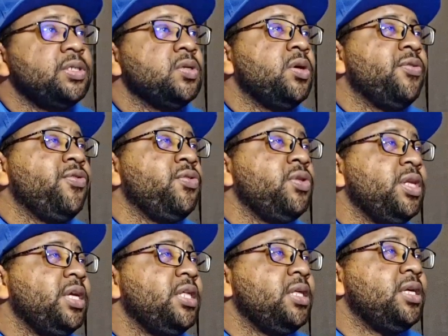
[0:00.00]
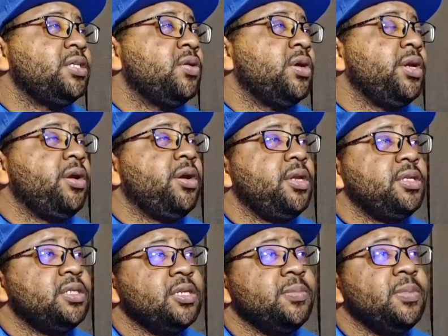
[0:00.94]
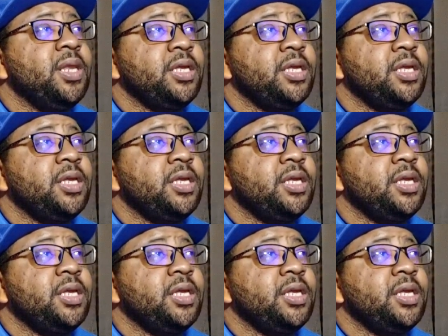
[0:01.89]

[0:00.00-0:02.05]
So if you need these on here, and this is something